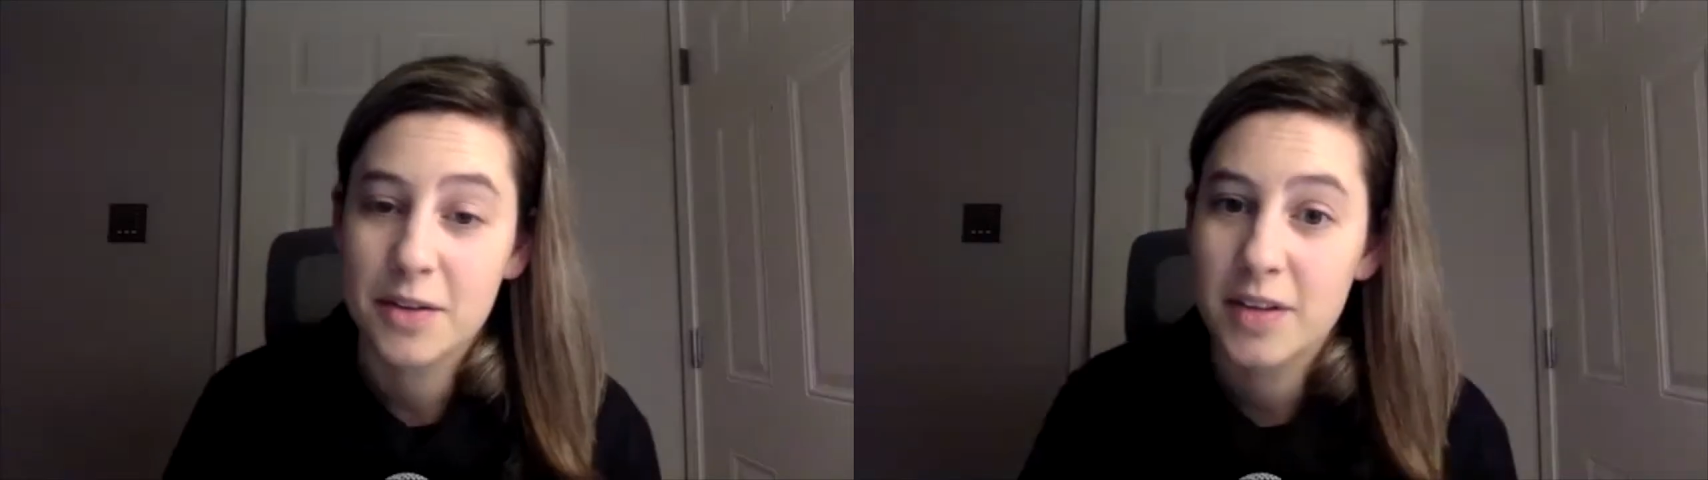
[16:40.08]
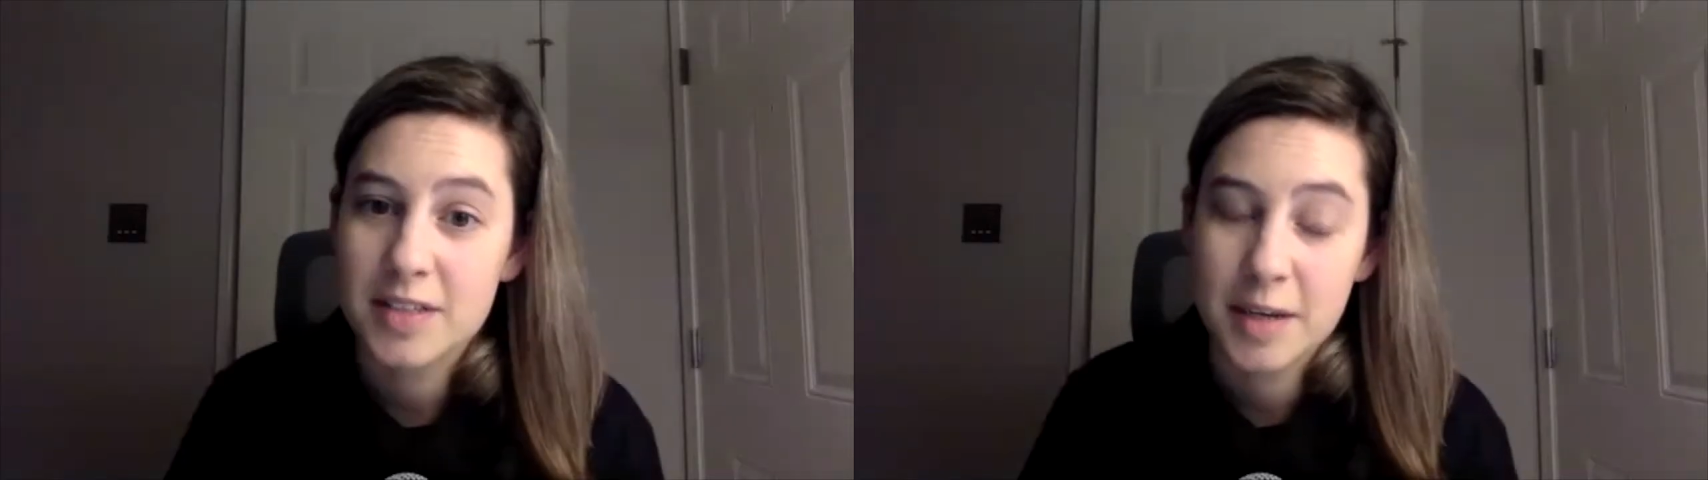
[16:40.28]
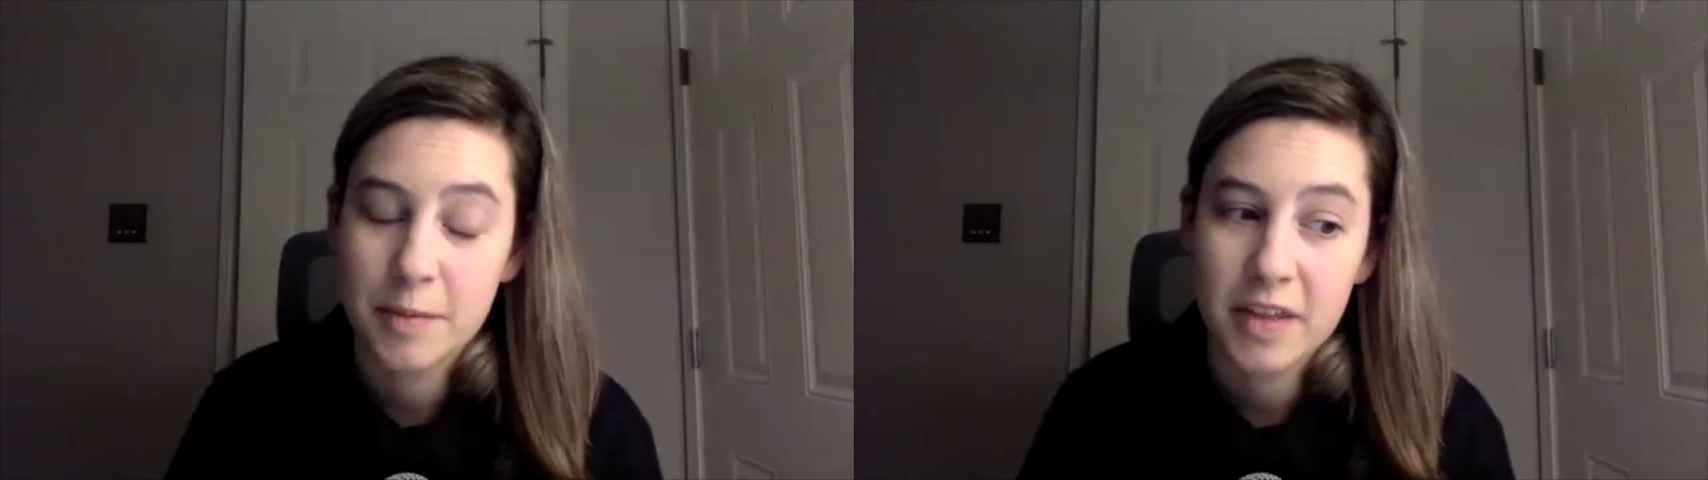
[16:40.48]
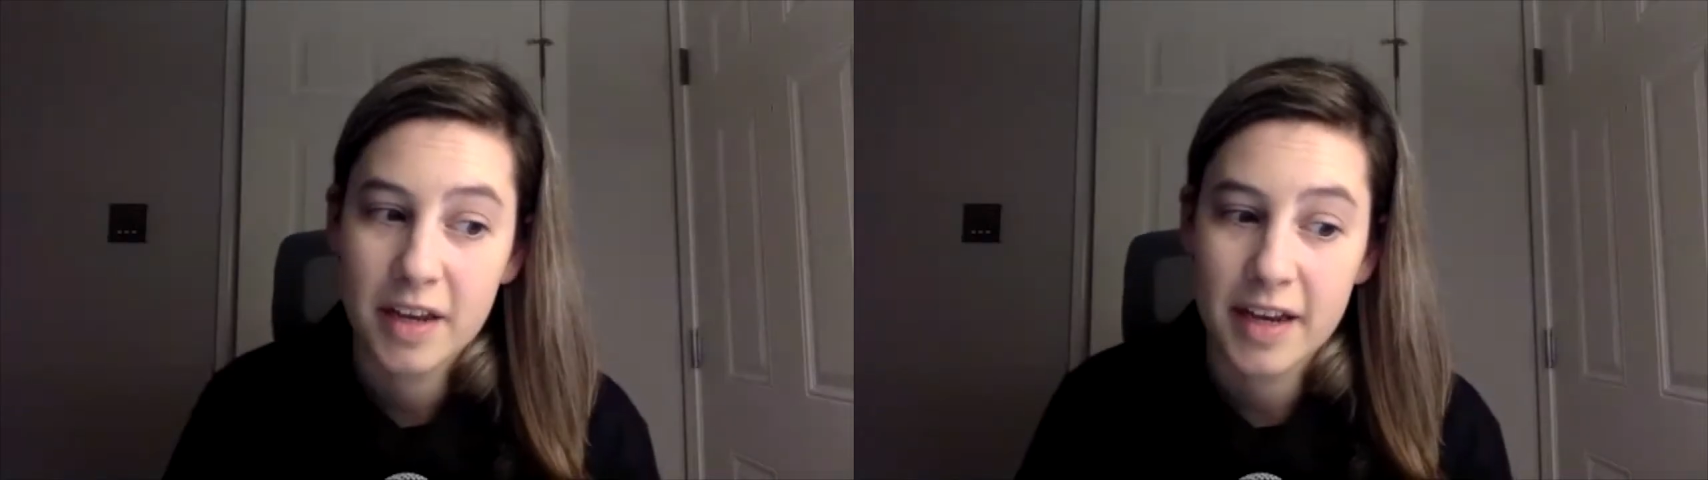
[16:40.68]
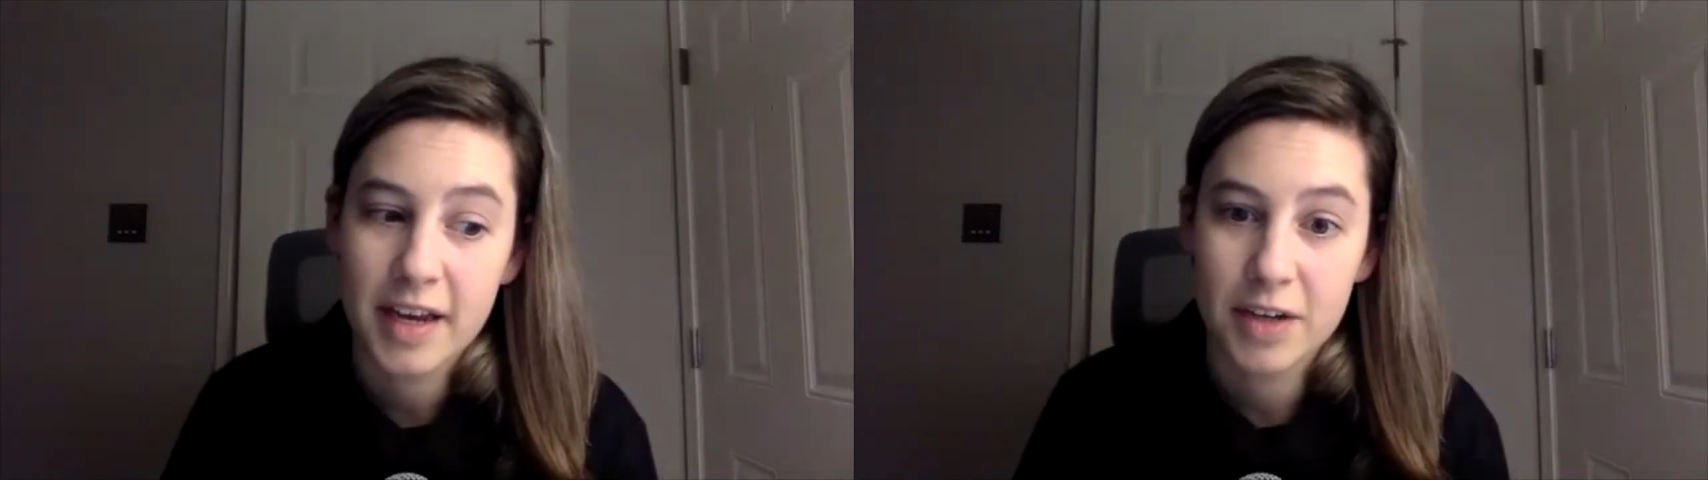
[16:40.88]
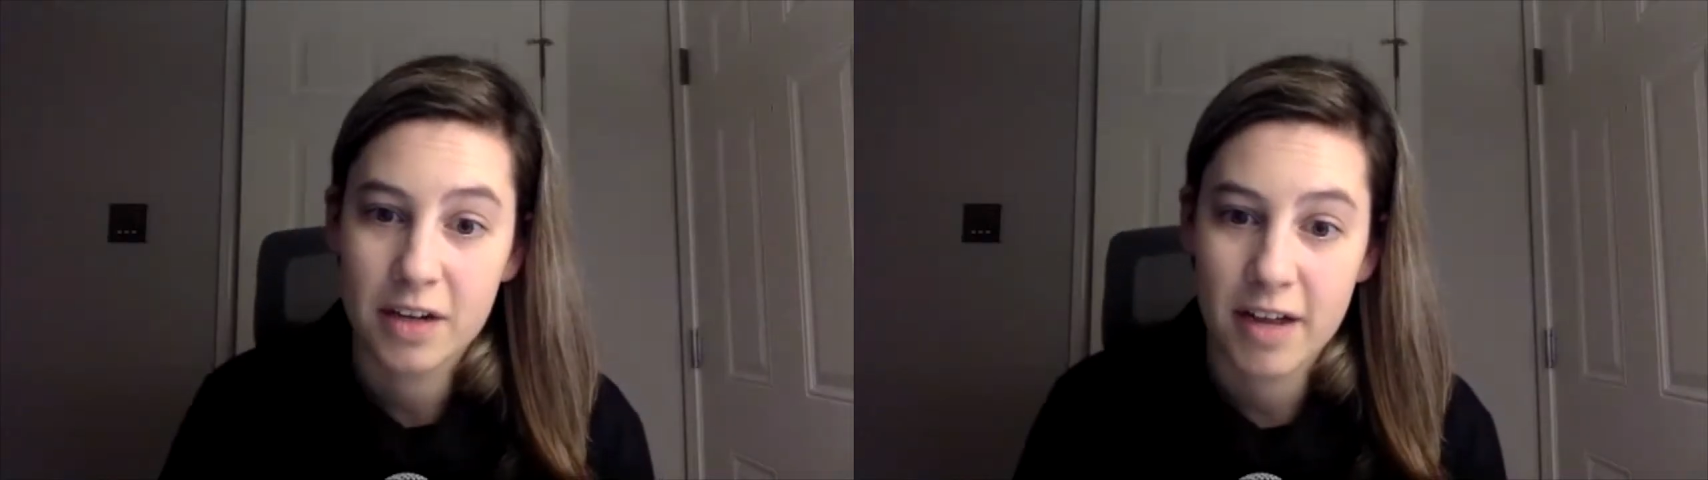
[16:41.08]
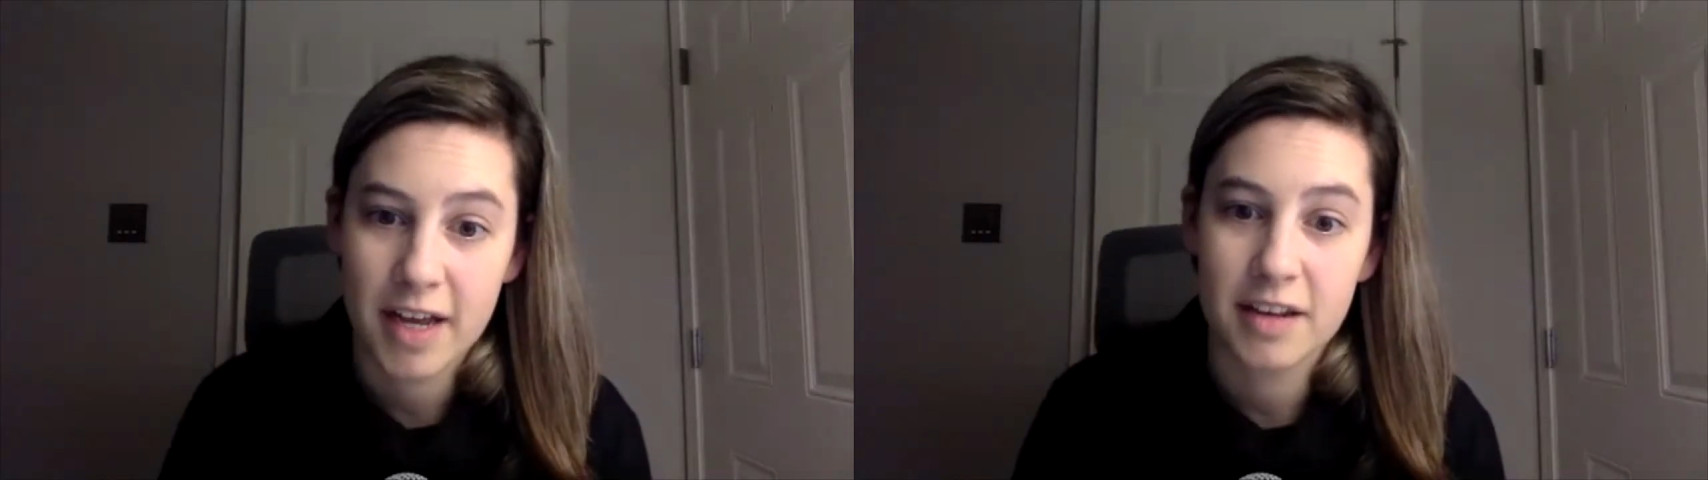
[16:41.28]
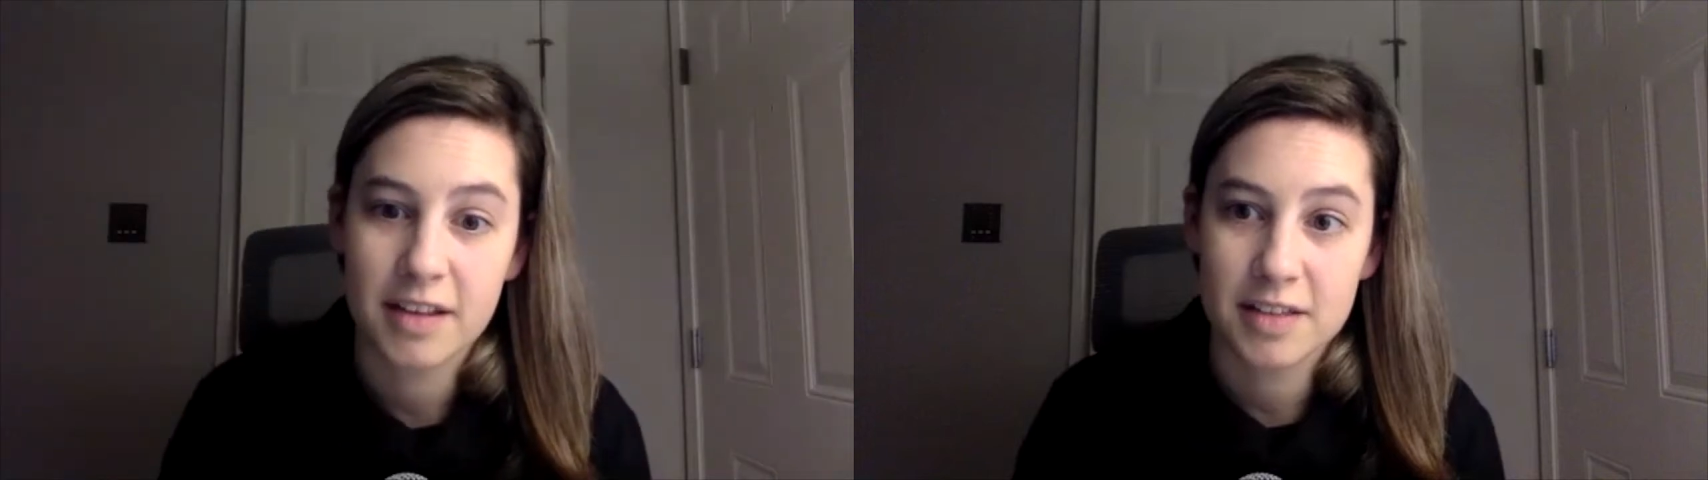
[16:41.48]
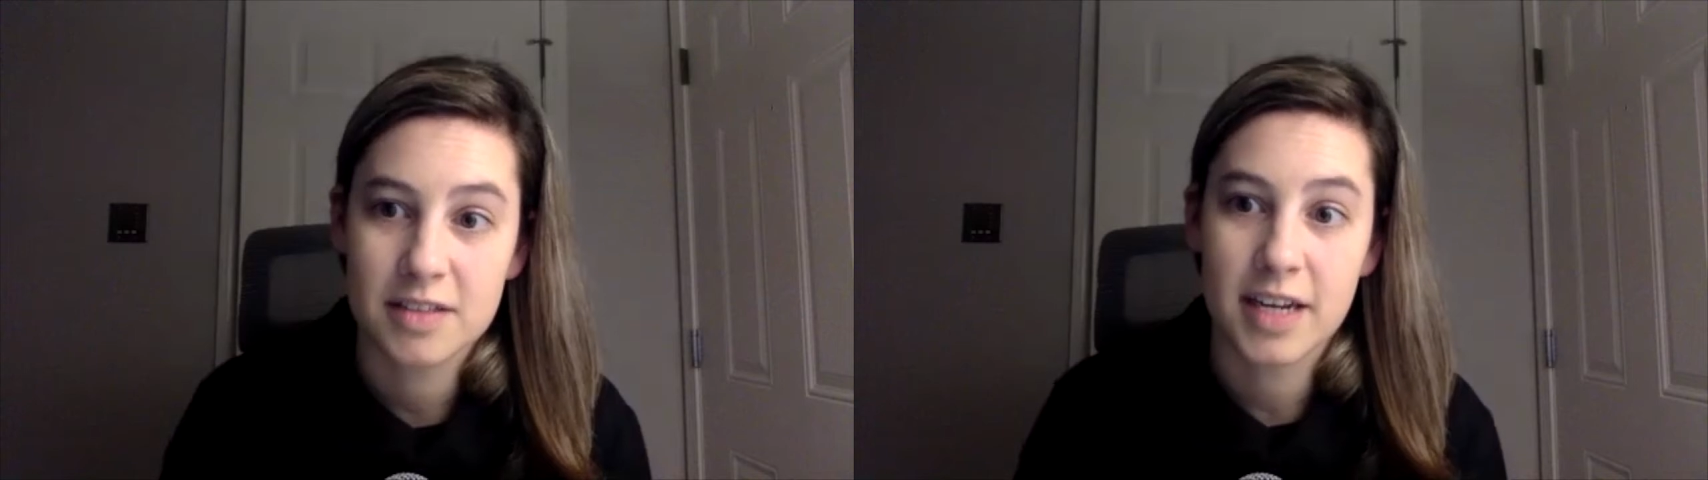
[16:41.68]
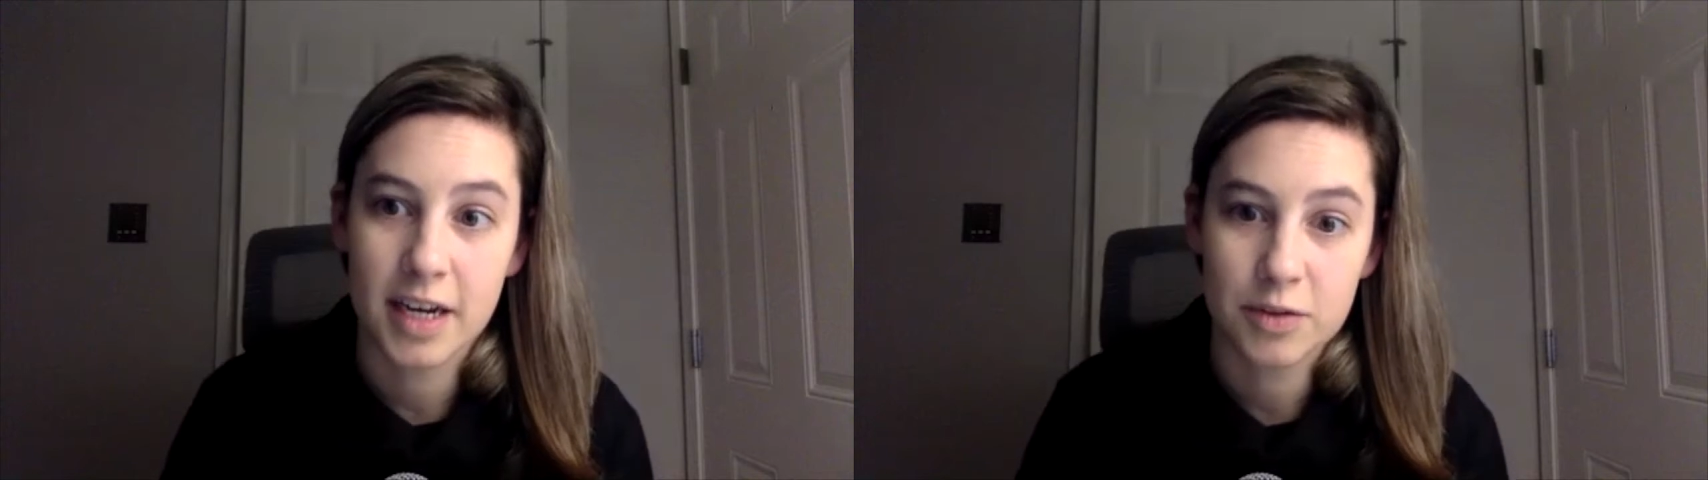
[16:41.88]
the same thing. I have a client
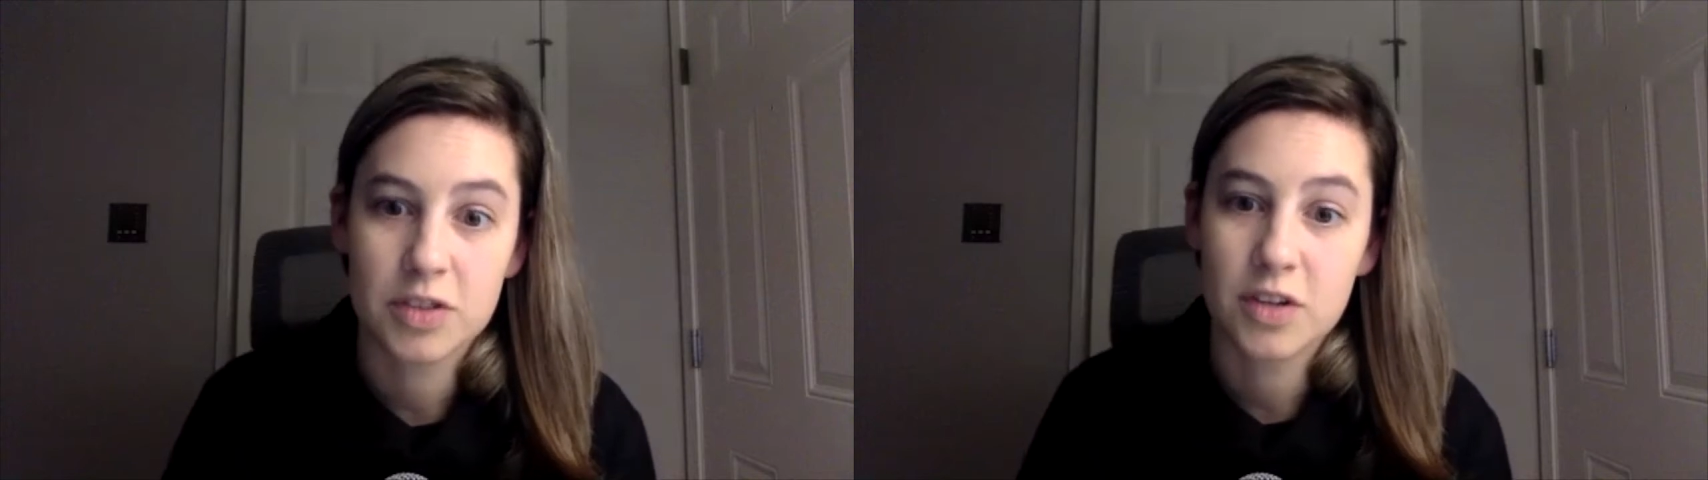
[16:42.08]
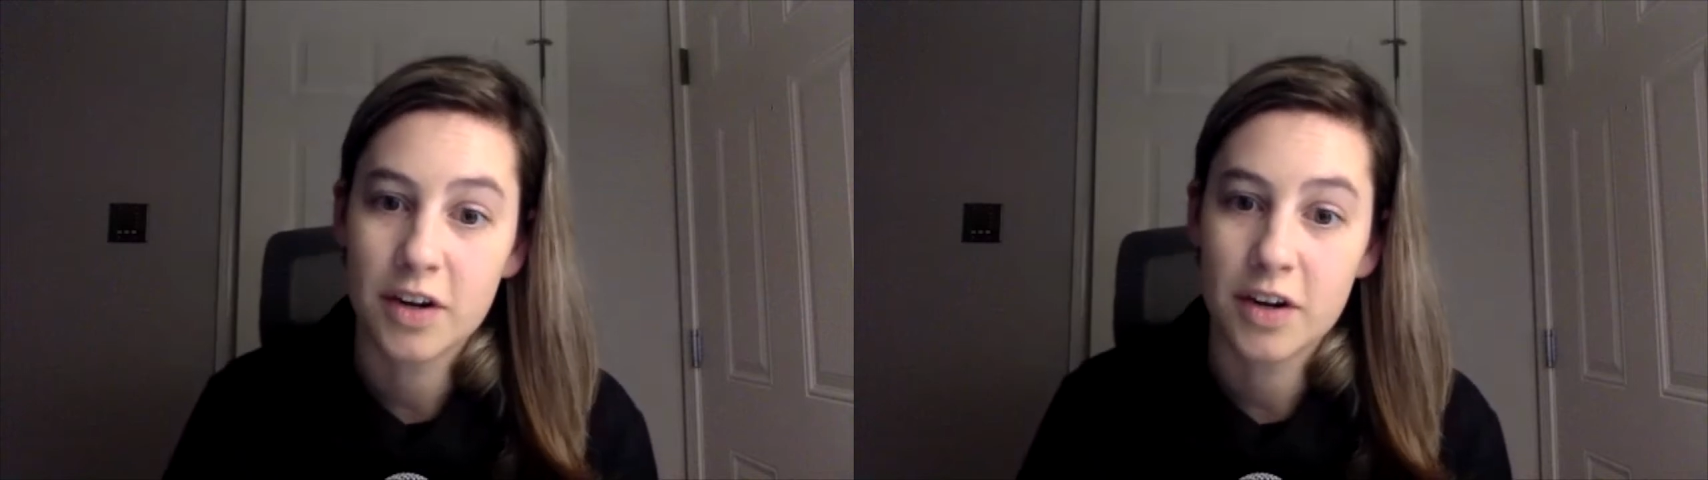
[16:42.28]
that's now just